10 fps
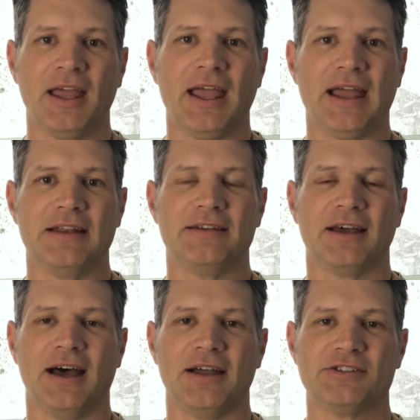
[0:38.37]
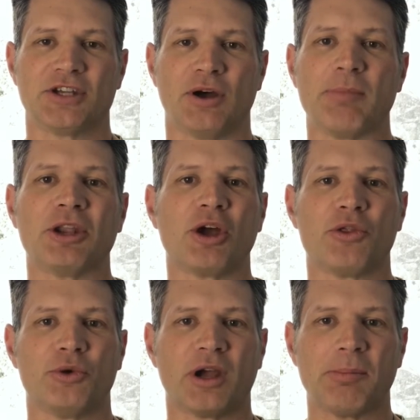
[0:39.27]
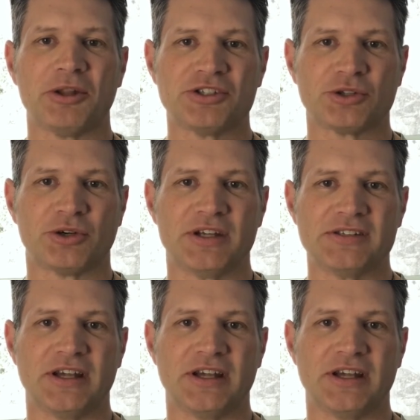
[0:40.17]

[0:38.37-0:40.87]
And so I'm going to go through a couple of stories